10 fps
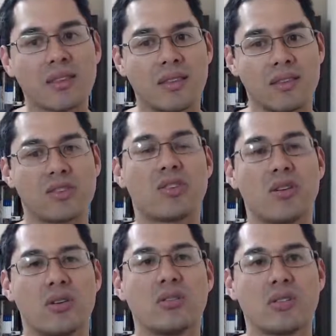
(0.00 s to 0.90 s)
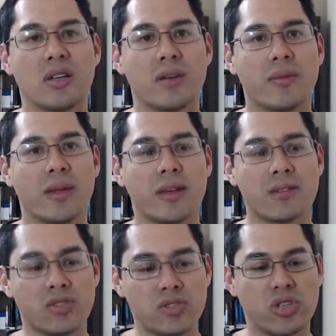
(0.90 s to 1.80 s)
this concept that
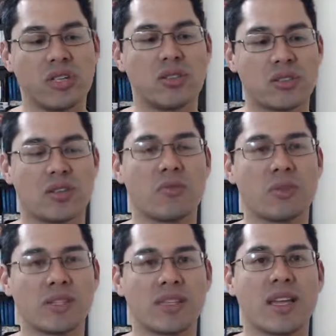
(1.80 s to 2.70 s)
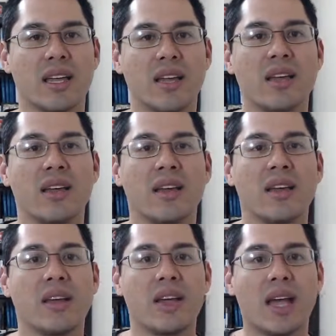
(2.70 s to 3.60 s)
Jesus simply said,
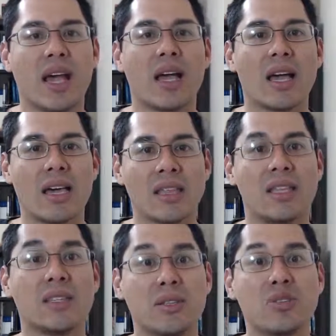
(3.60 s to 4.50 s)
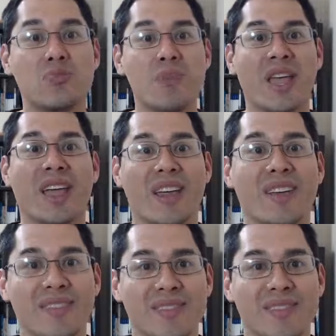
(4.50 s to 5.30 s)
"This is me,